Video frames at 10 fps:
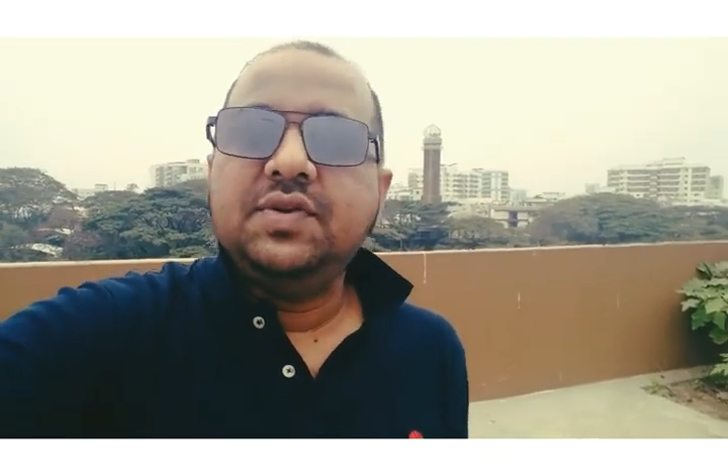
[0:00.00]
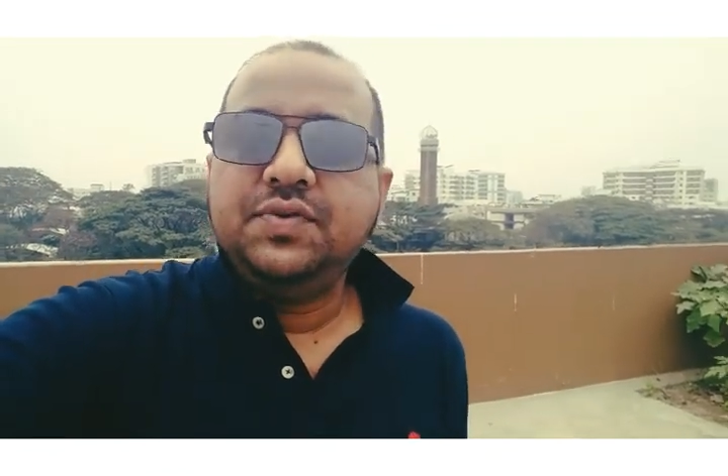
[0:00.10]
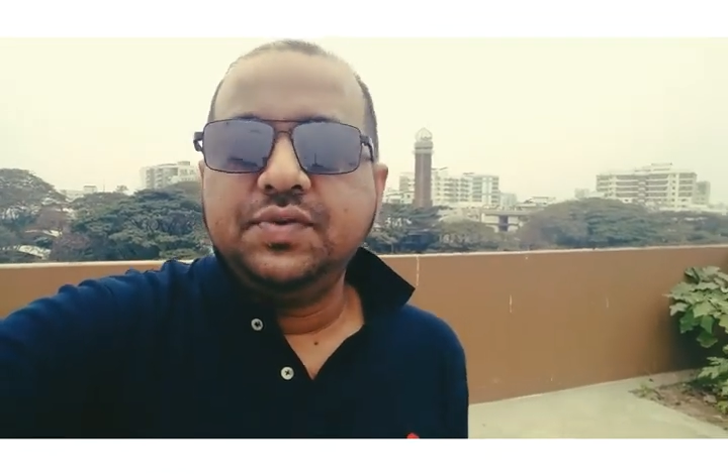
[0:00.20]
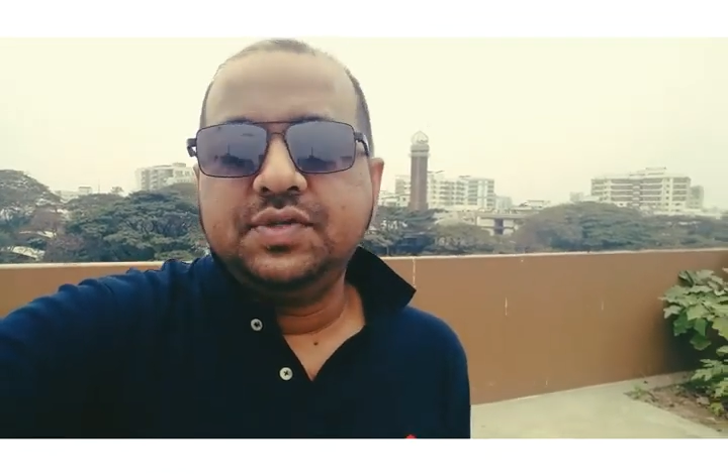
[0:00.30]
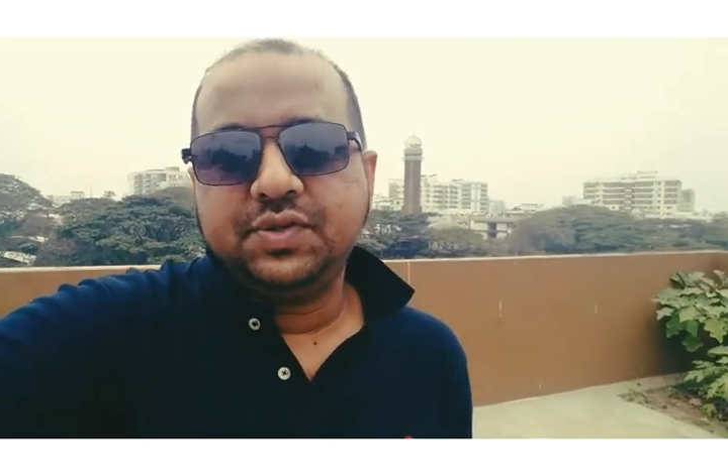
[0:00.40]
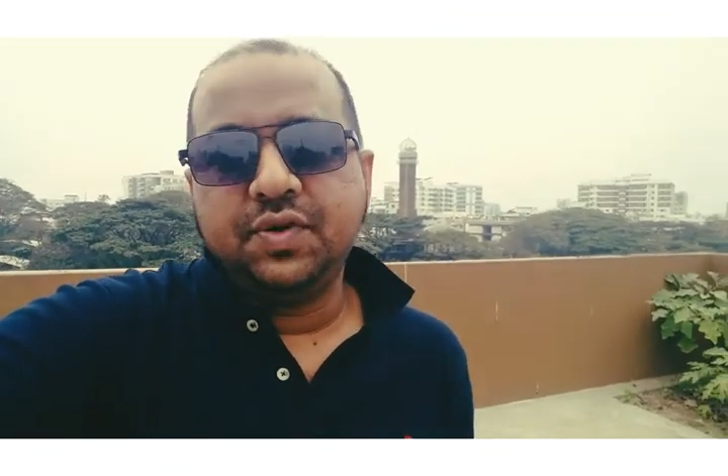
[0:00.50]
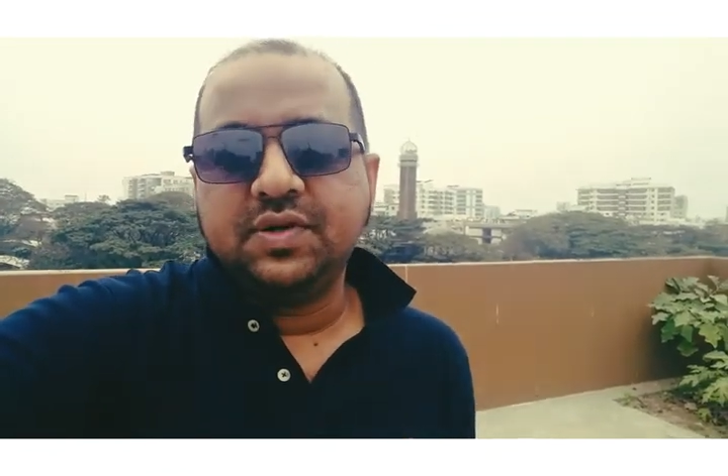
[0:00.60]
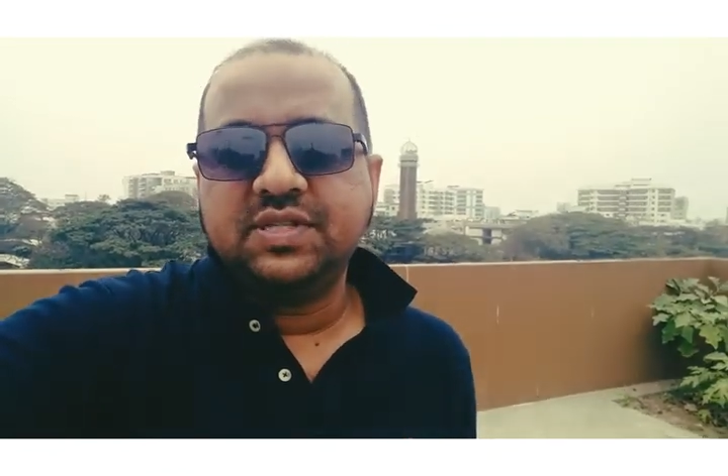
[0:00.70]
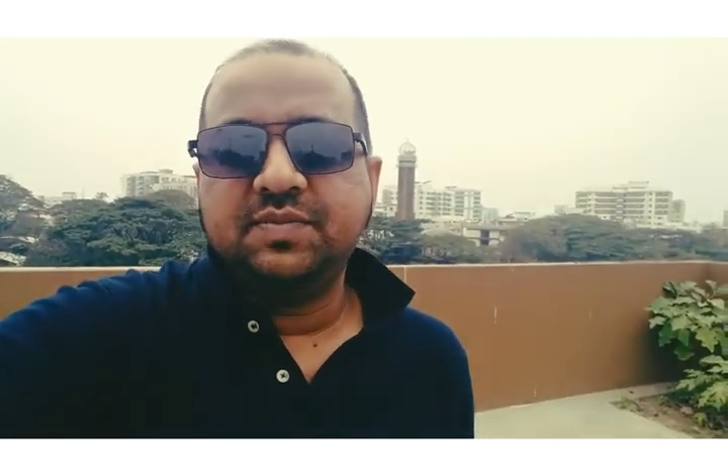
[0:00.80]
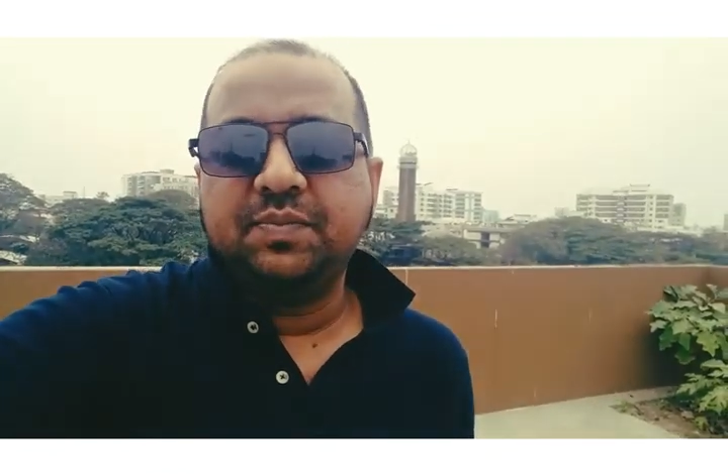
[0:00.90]
the root
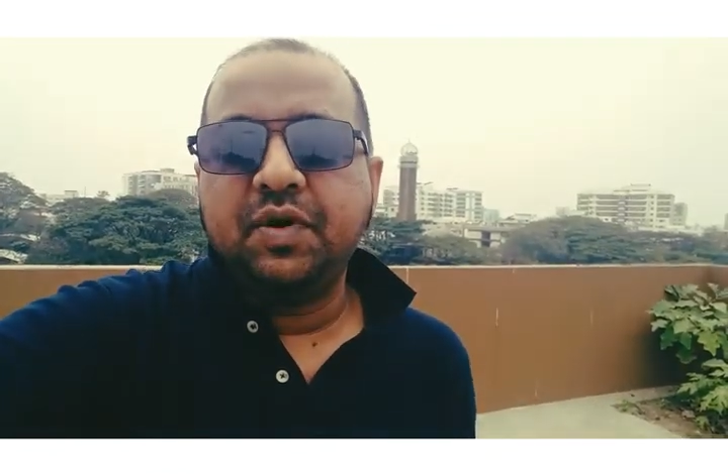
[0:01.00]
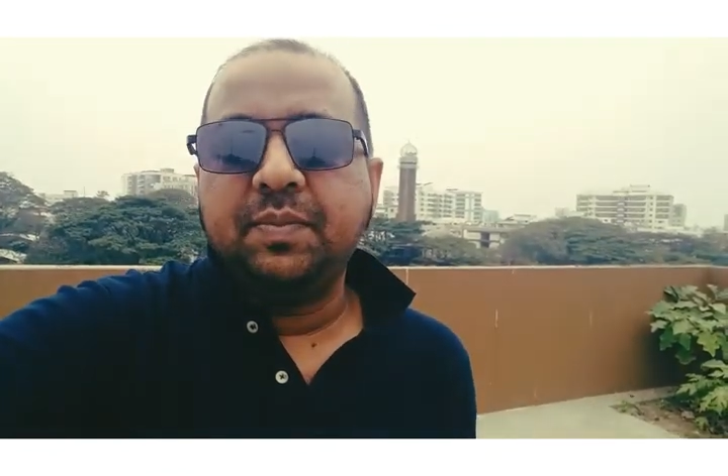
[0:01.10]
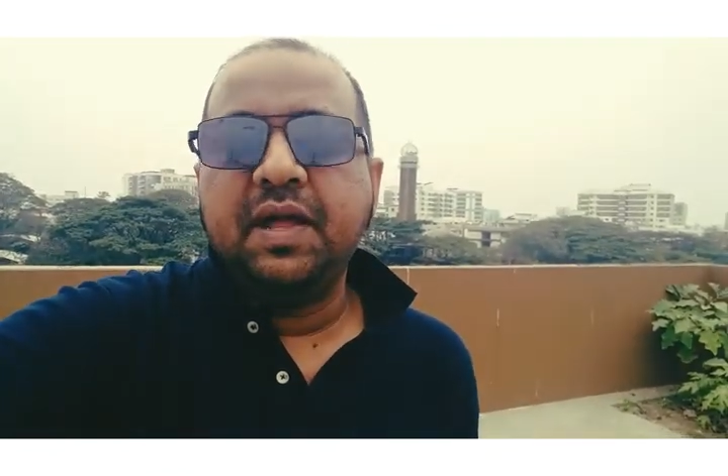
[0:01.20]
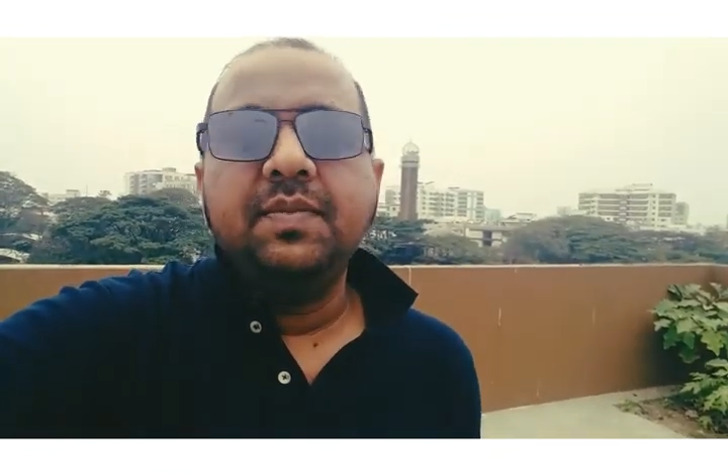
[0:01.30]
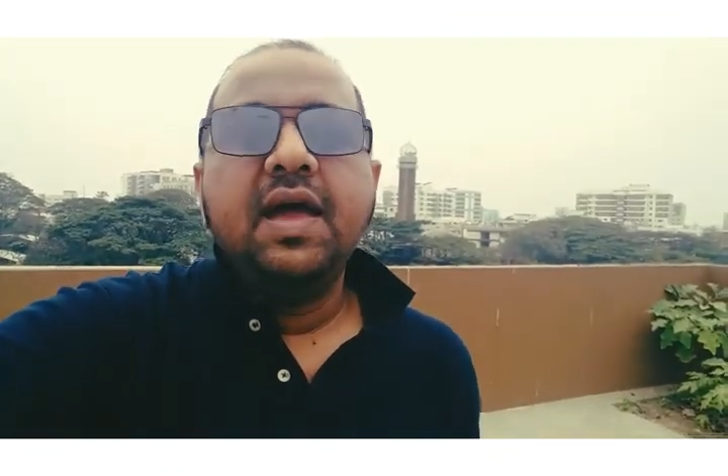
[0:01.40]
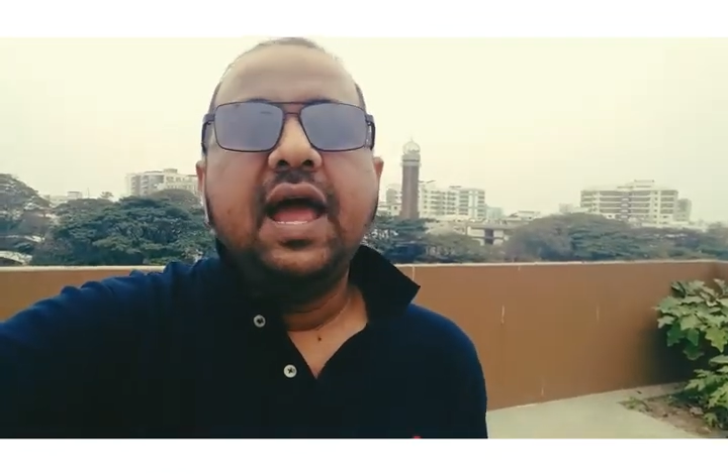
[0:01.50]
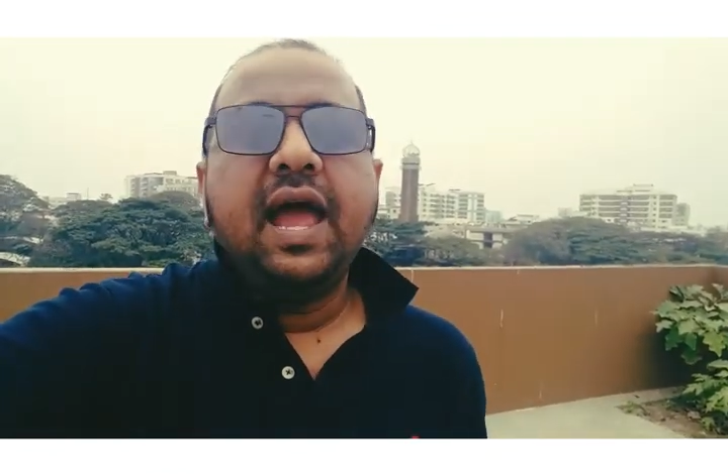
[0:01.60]
cause of the problem